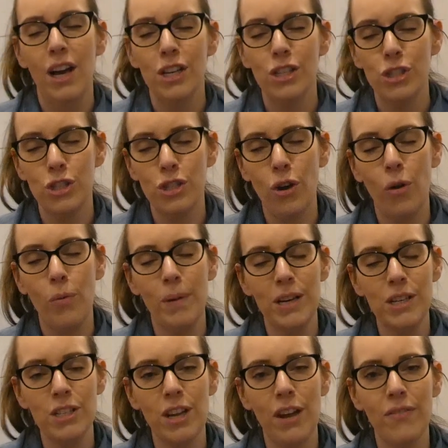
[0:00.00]
so
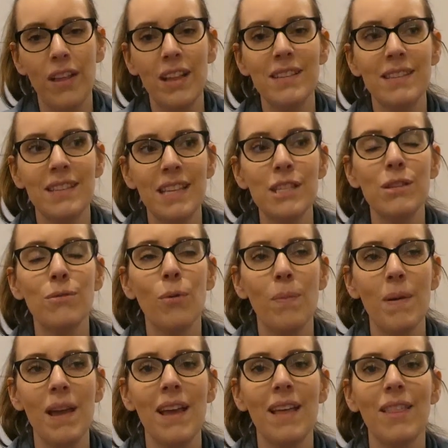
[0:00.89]
much stuff. This
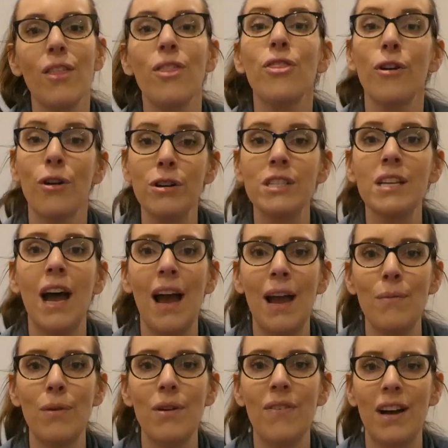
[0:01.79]
will be the 3rd
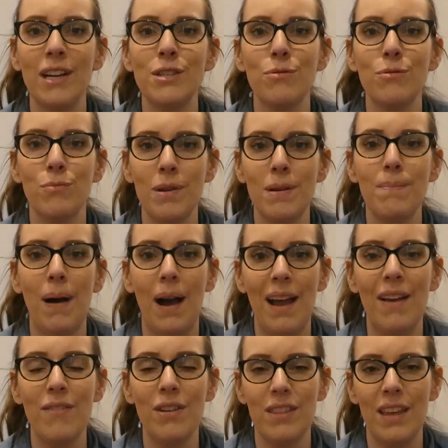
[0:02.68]
time we've had to
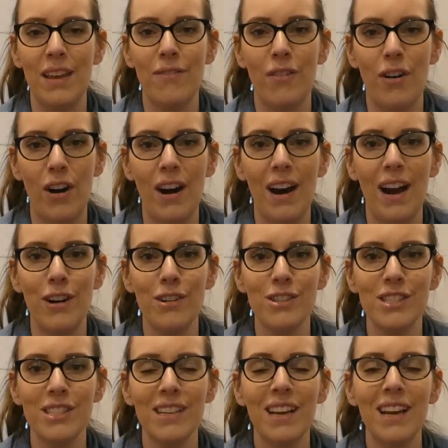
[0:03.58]
rebuy everything for our
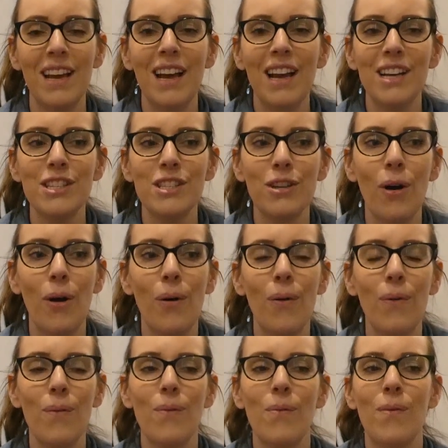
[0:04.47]
house.
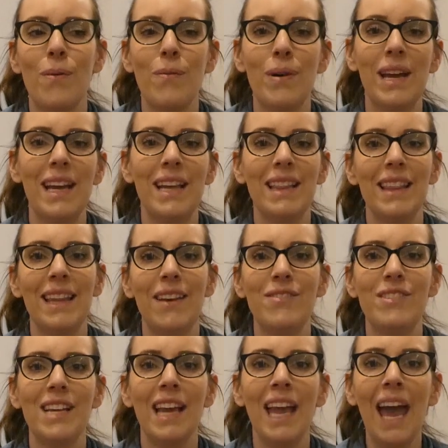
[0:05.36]
So when we
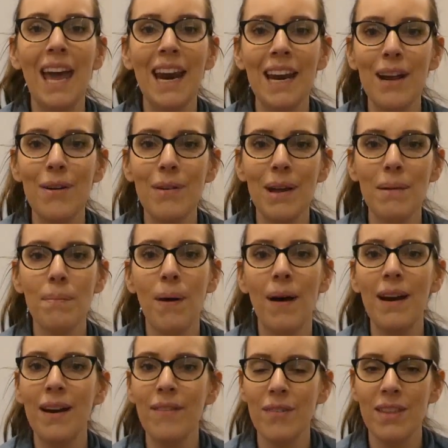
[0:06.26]
lived in Canada, we
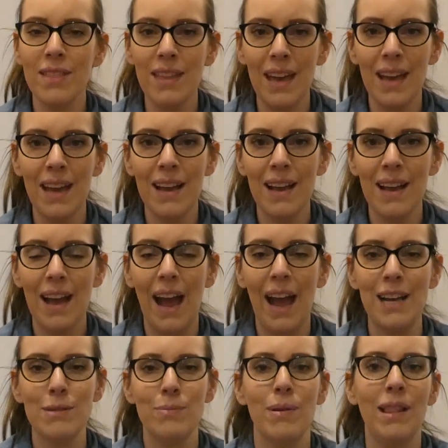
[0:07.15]
bought everything
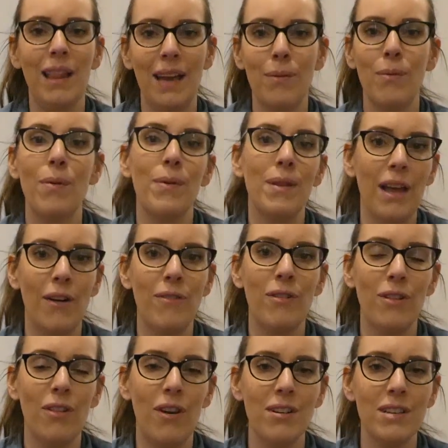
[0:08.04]
as we were there
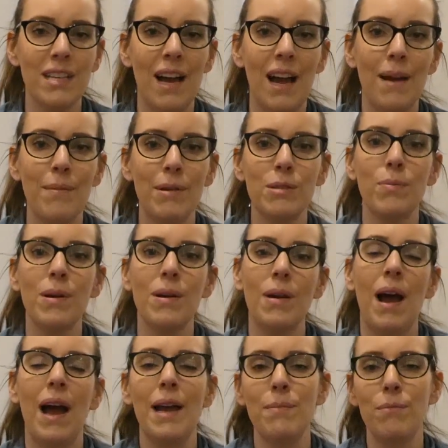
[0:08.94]
for a long time because
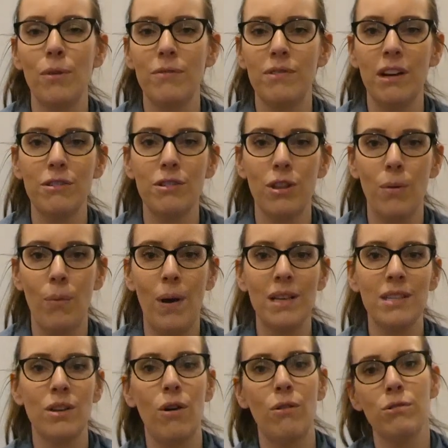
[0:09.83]
I had moved out to the
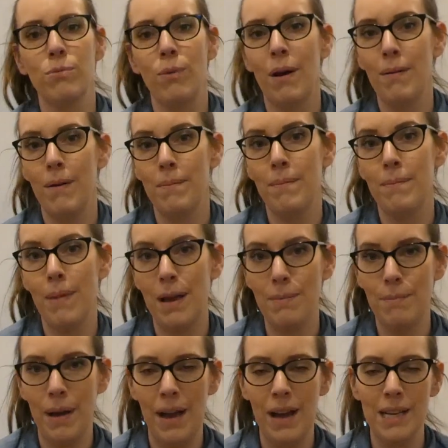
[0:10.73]
West Coast where I
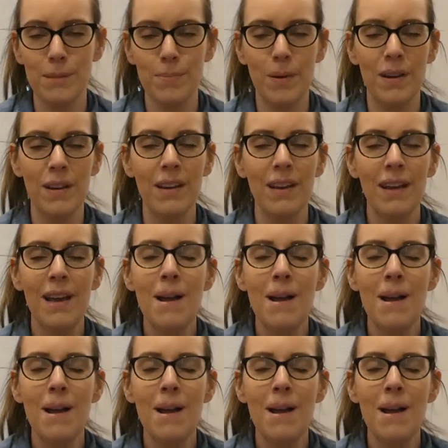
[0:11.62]
met my husband.